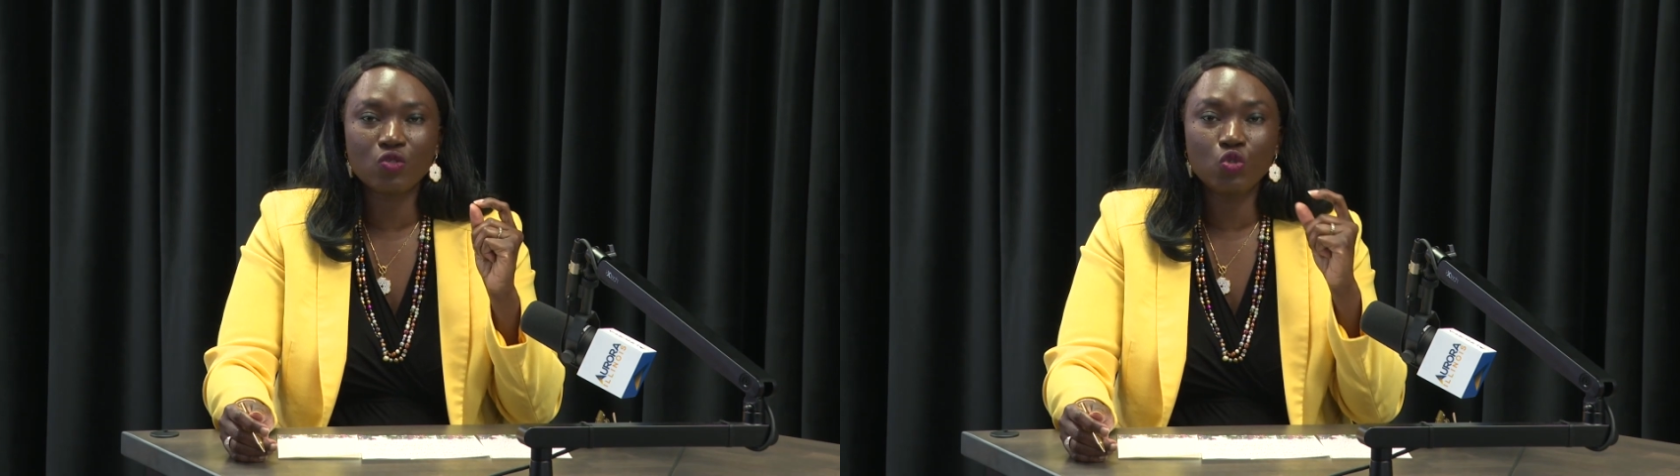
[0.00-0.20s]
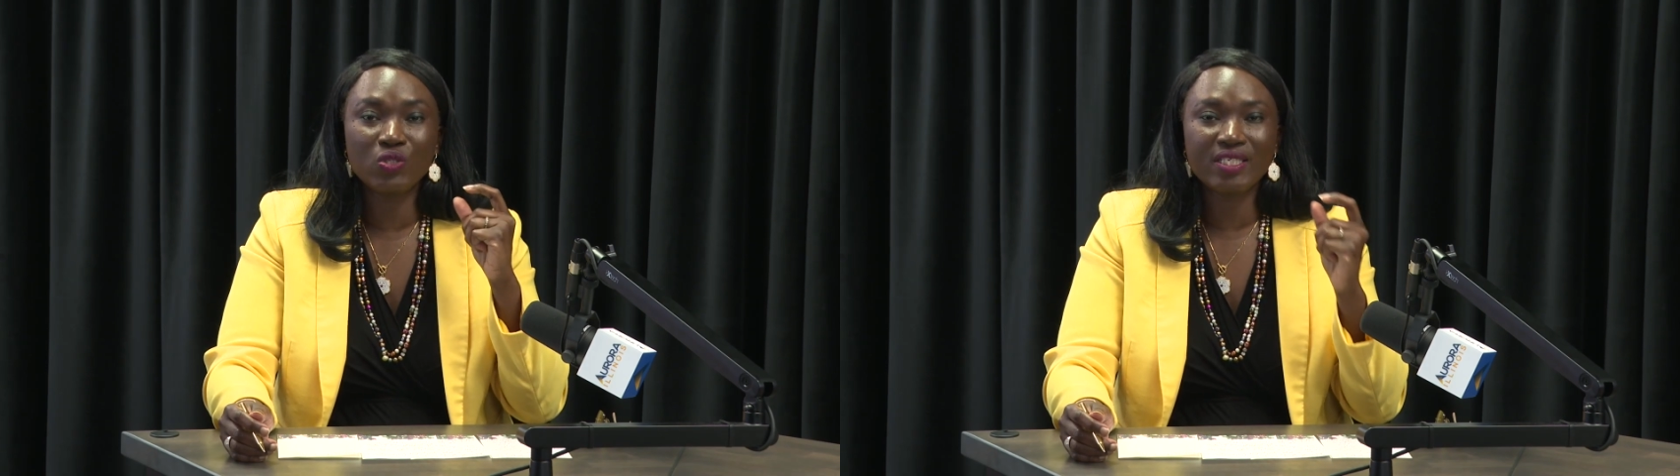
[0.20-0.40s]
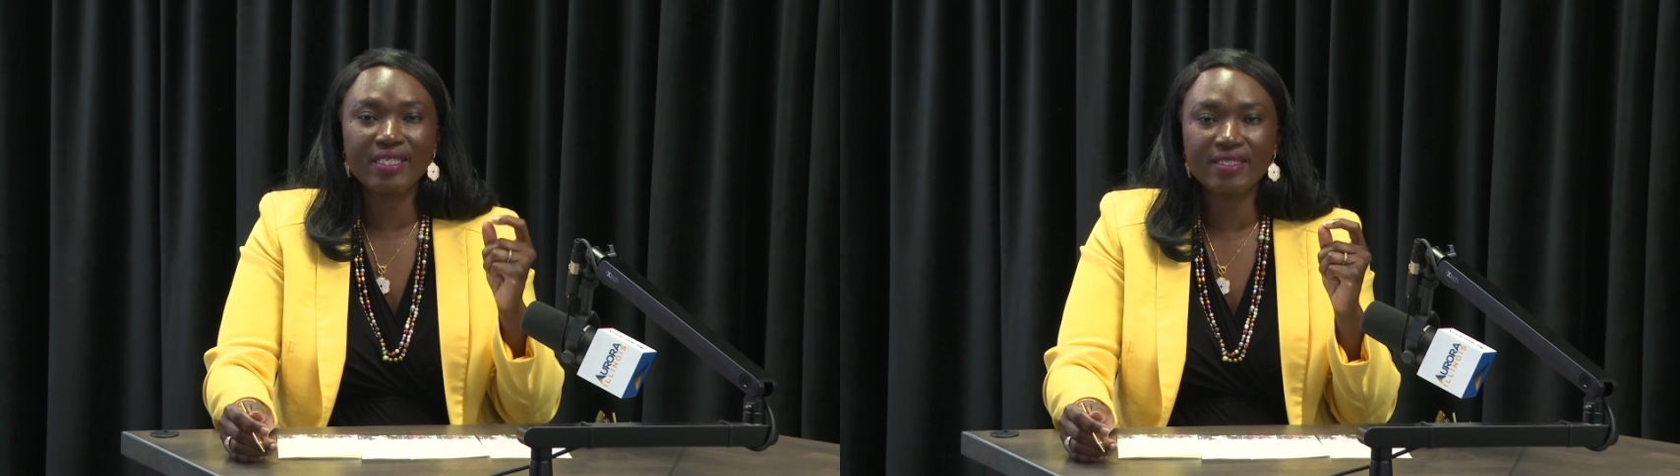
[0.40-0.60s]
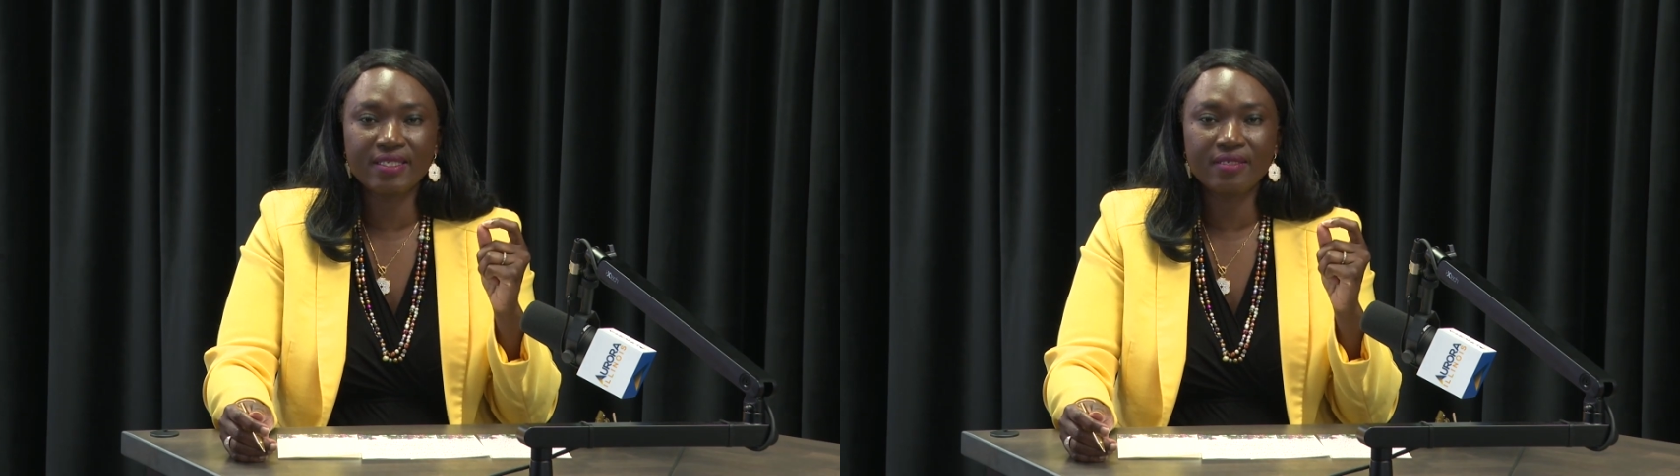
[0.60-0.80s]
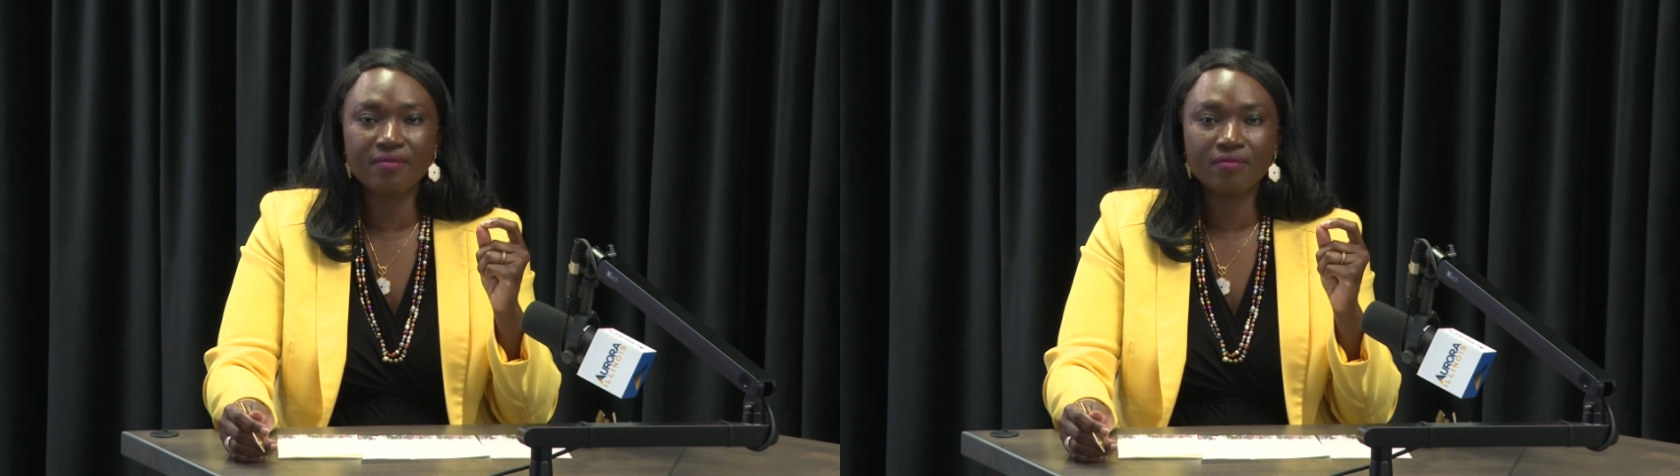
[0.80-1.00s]

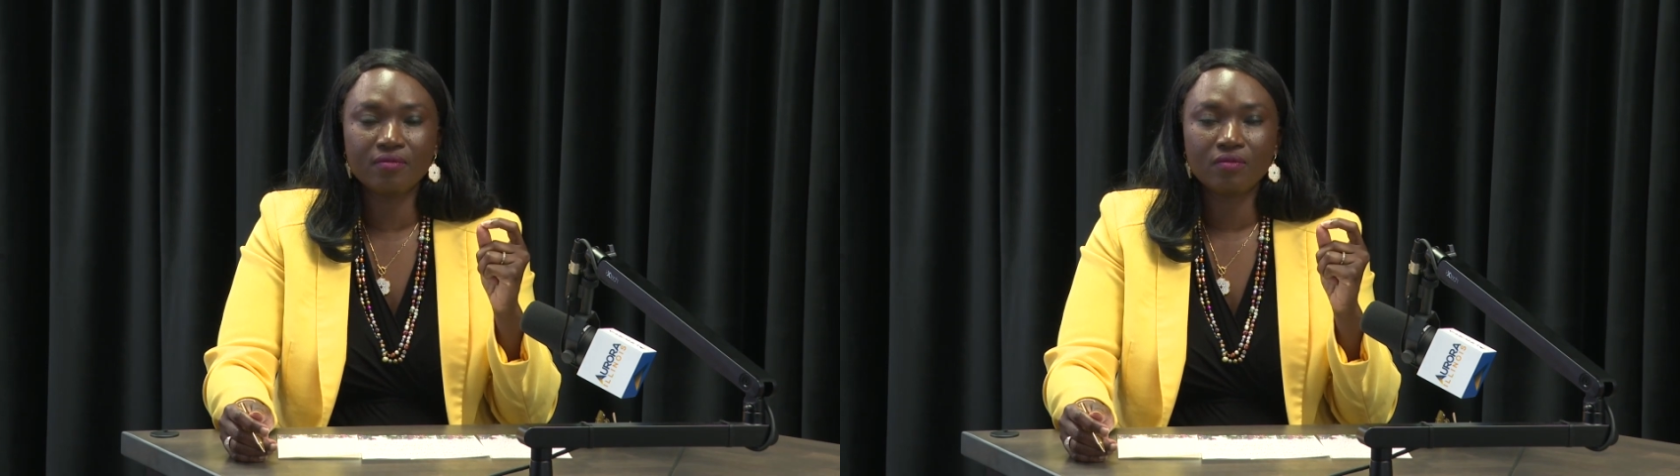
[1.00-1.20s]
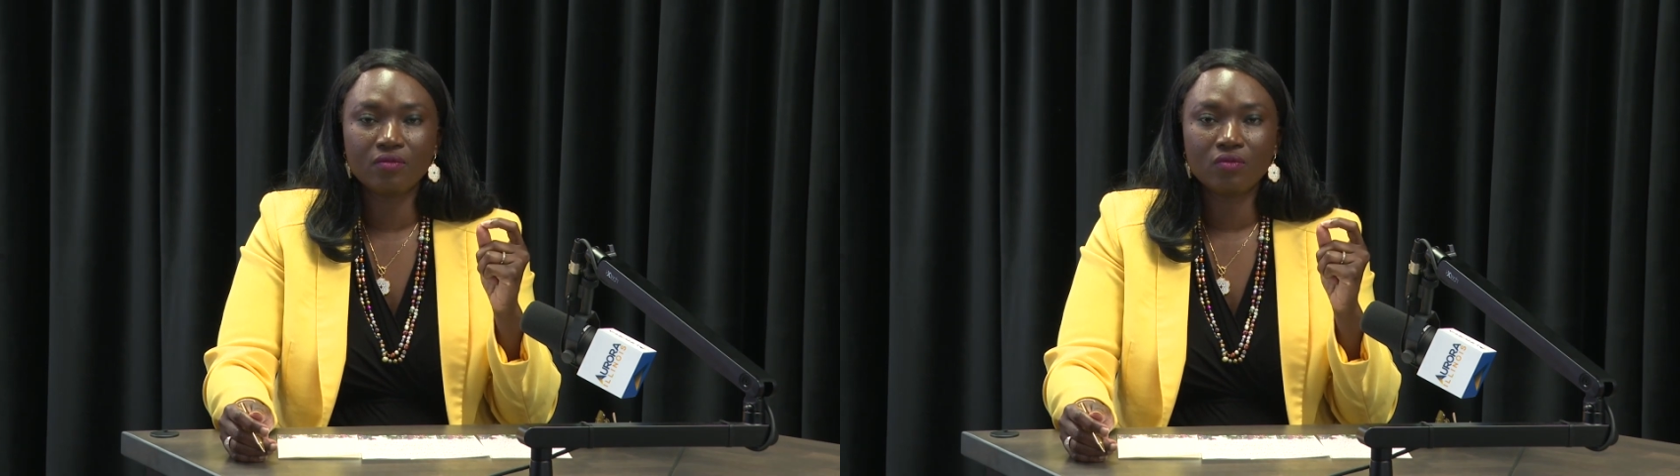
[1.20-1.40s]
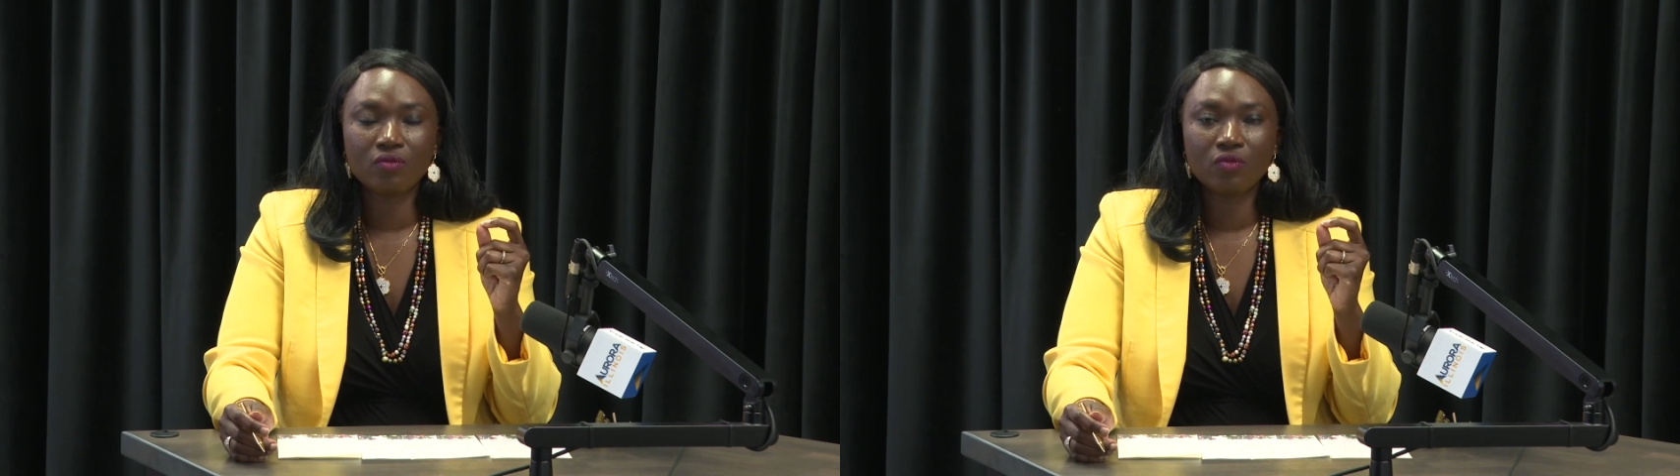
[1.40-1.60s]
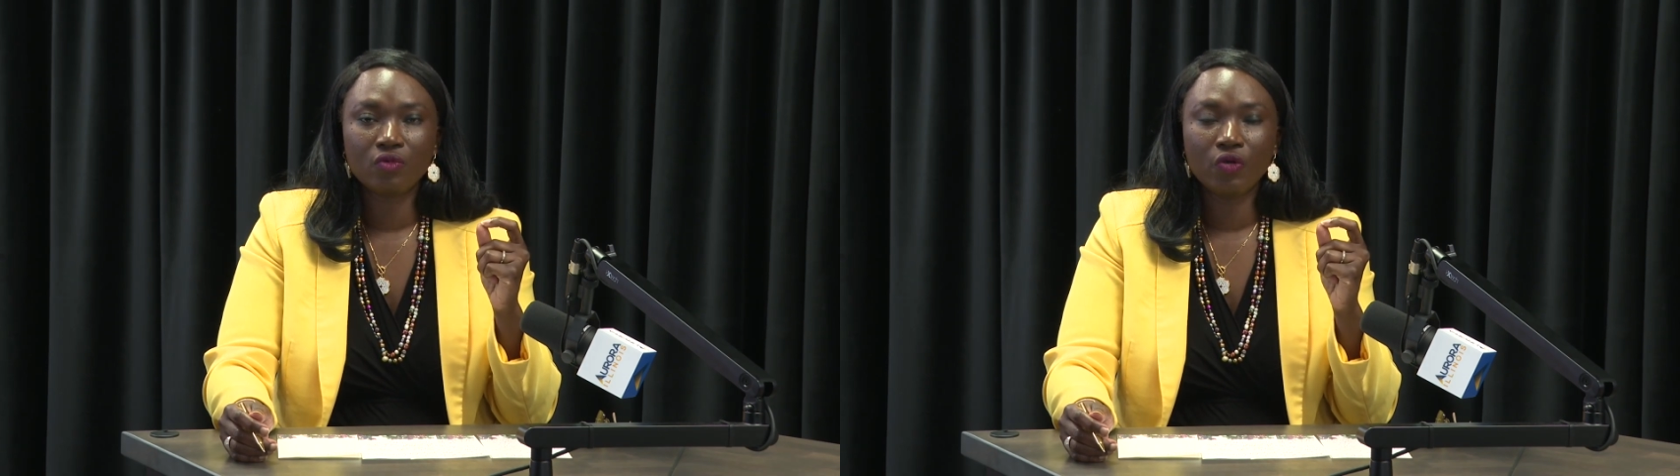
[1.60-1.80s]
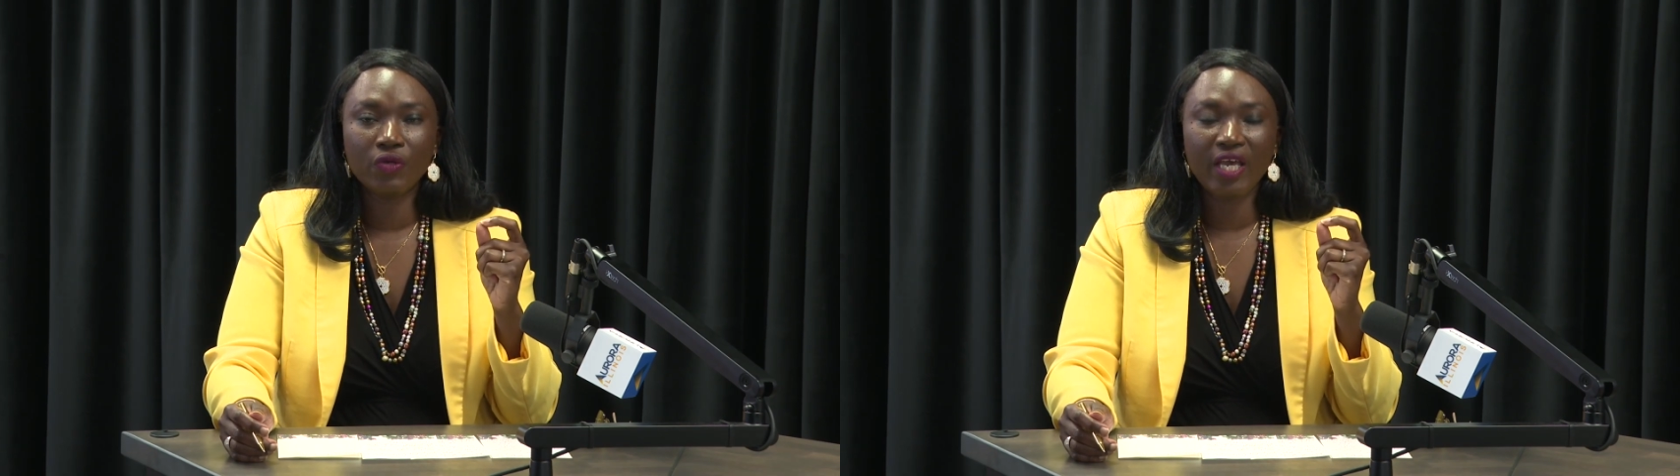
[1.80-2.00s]
utility,
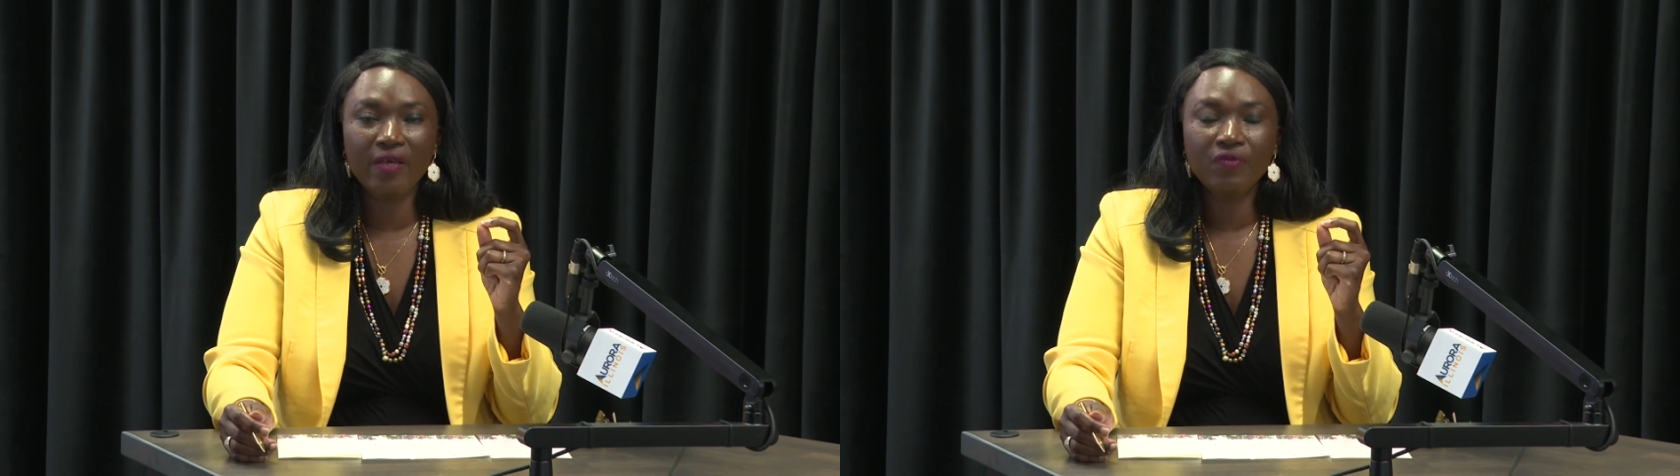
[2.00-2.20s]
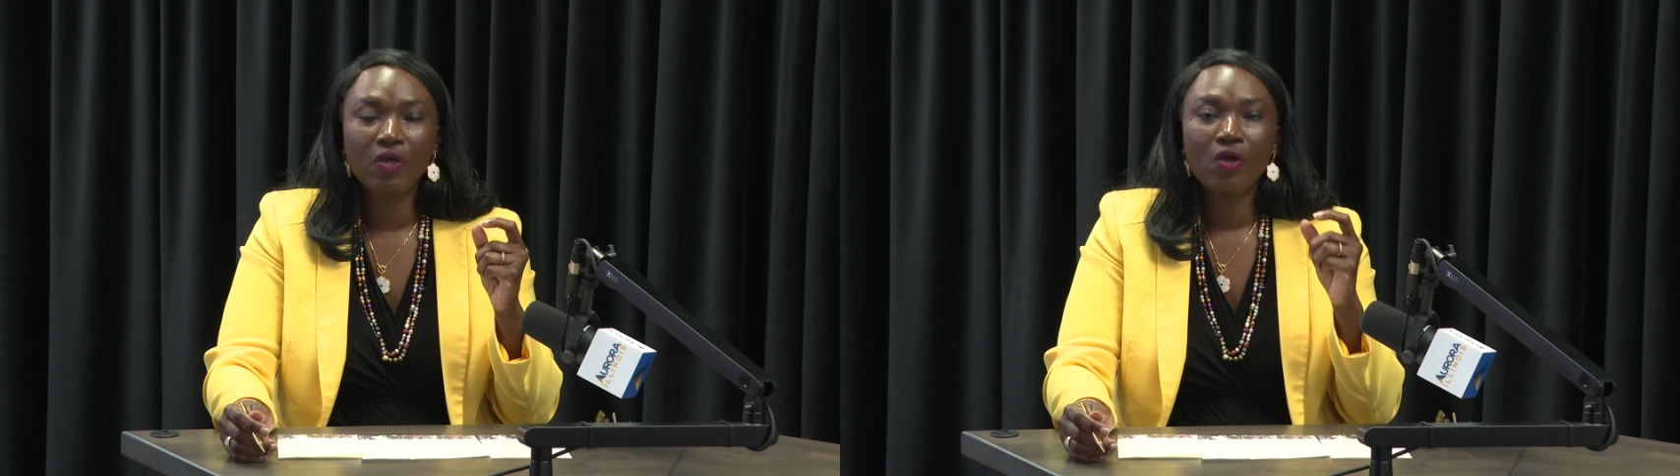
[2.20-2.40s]
okay?